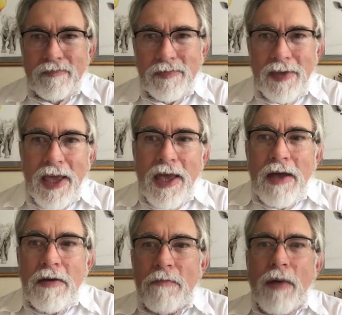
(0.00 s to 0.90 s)

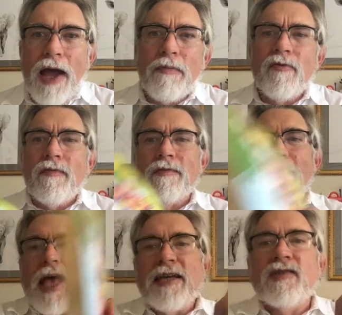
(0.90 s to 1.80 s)
The Bible
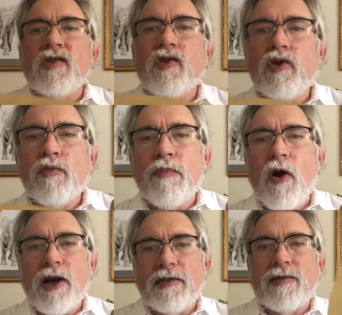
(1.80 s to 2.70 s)
has two
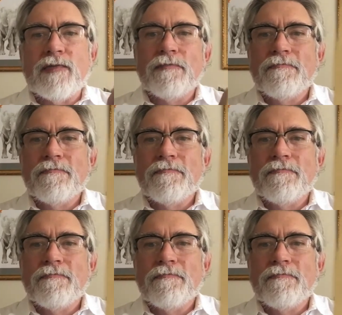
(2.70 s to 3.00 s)
parts,